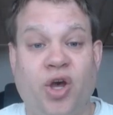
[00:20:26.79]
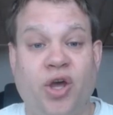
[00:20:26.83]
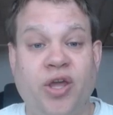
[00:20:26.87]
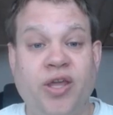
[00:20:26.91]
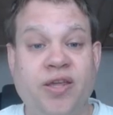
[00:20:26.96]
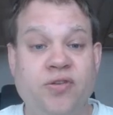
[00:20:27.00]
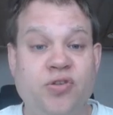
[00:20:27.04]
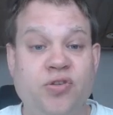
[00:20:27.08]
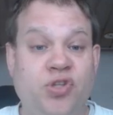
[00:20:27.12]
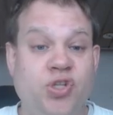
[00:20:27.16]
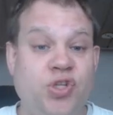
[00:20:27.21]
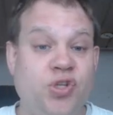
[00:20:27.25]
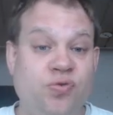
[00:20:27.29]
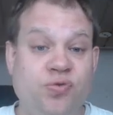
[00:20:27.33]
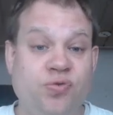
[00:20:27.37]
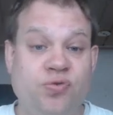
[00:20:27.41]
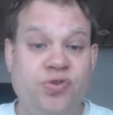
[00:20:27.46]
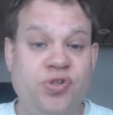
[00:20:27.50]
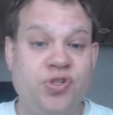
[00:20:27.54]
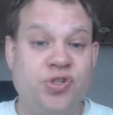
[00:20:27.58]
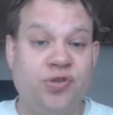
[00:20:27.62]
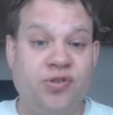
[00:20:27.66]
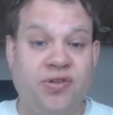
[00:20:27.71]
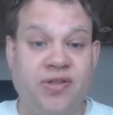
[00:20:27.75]
I can
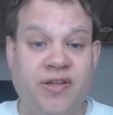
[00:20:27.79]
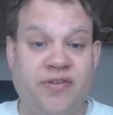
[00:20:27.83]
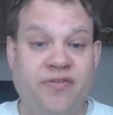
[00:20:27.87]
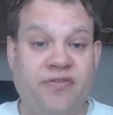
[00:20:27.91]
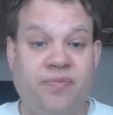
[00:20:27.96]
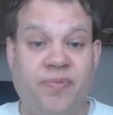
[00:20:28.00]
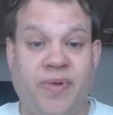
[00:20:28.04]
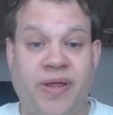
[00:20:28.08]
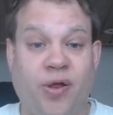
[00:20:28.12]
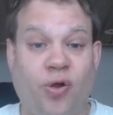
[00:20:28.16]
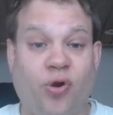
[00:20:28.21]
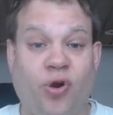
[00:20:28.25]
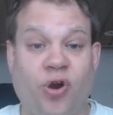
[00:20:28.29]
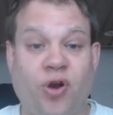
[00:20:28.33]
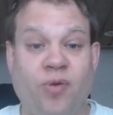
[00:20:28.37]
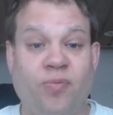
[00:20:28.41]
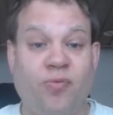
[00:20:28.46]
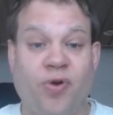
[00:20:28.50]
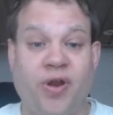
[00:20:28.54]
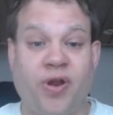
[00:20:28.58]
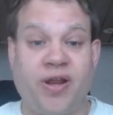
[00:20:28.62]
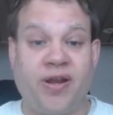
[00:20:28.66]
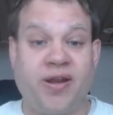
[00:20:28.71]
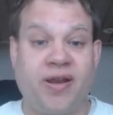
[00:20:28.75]
choose to lift my
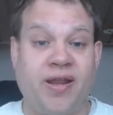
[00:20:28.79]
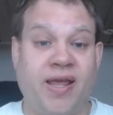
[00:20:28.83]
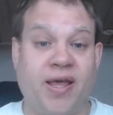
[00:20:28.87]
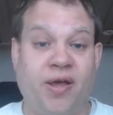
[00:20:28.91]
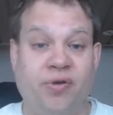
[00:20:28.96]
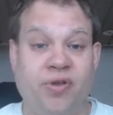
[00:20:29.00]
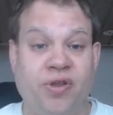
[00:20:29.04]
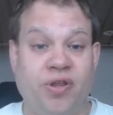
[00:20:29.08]
arm right now.